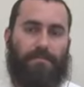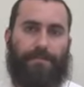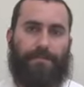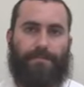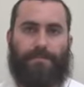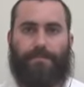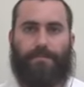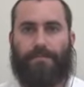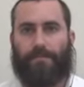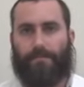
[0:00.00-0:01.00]

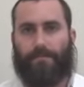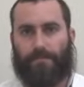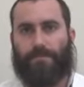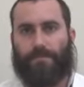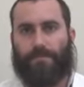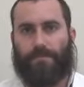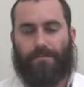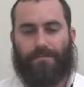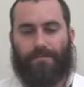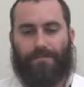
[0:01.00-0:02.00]

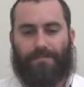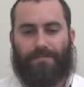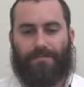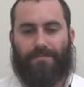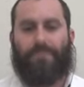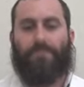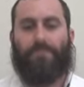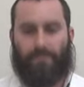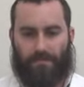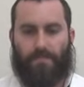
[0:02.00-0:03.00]

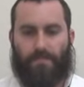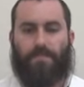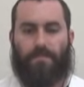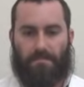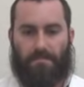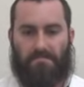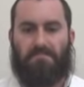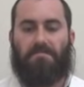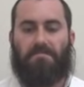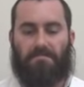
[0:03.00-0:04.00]

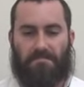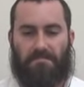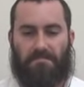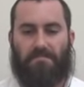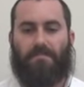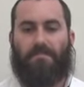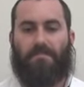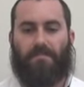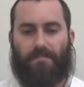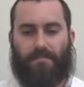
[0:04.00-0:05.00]

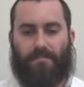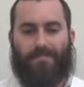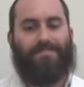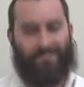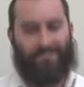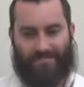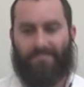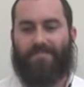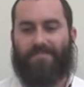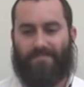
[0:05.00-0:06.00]

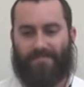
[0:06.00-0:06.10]
The person shown says nothing.